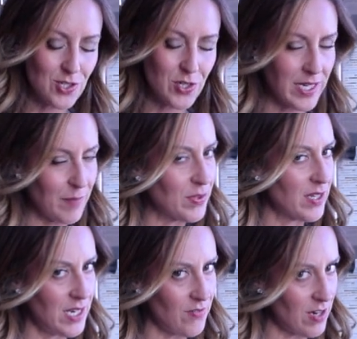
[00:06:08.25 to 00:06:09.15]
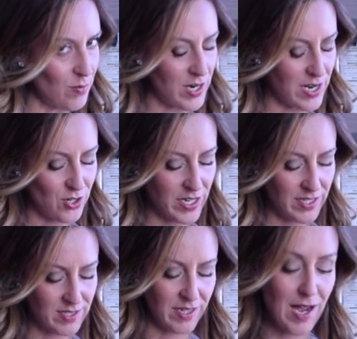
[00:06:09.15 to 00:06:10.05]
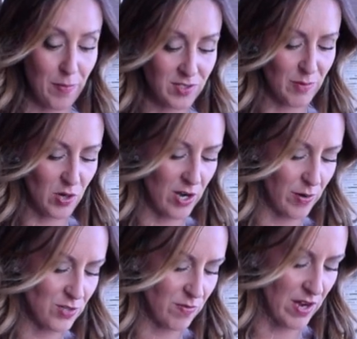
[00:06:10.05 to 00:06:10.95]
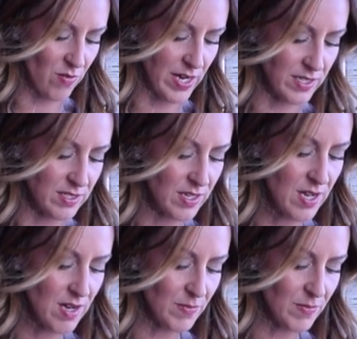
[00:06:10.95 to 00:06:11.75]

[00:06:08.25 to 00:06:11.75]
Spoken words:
You're getting plenty of carbohydrates, complex carbohydrates from that rice,